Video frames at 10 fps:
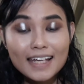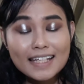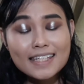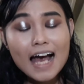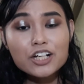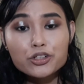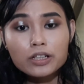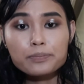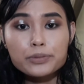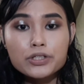Let's
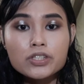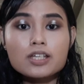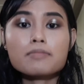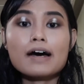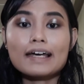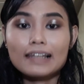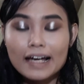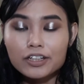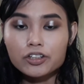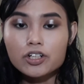actually put some
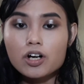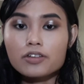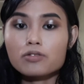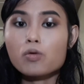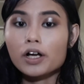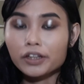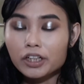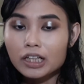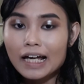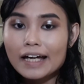eyeliner on the
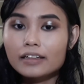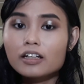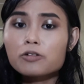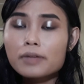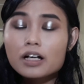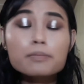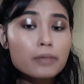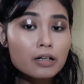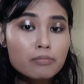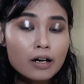waterline. Now, Makeup
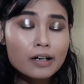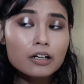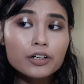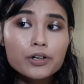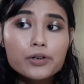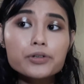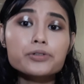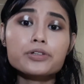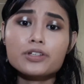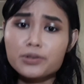by Mario
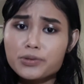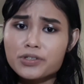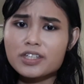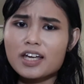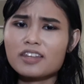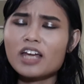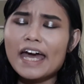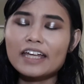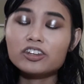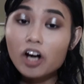used
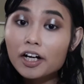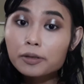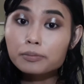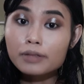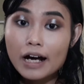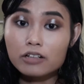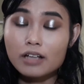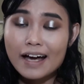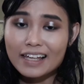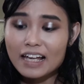a dark brown
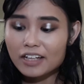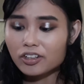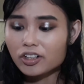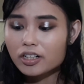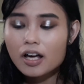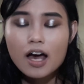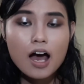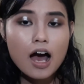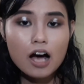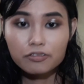eyeliner.
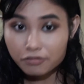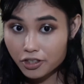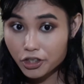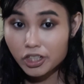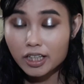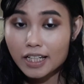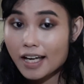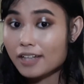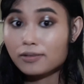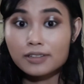Unfortunately,
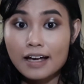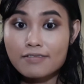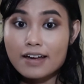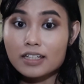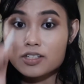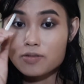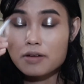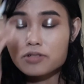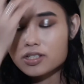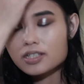I don't have any, so
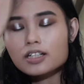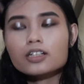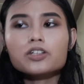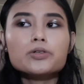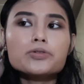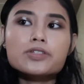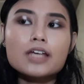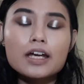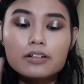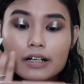I'm just gonna use
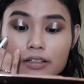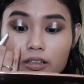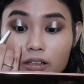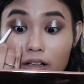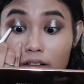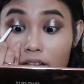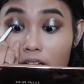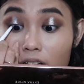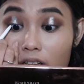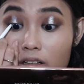a regular
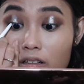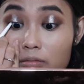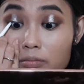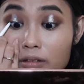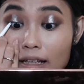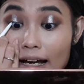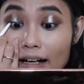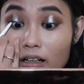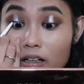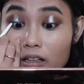
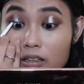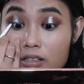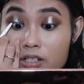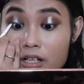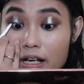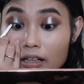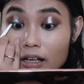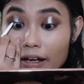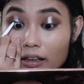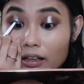black gel
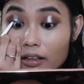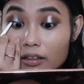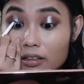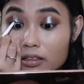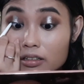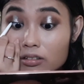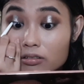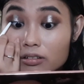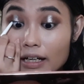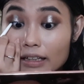eyeliner to
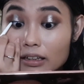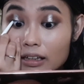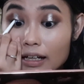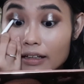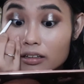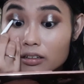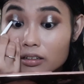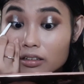tightline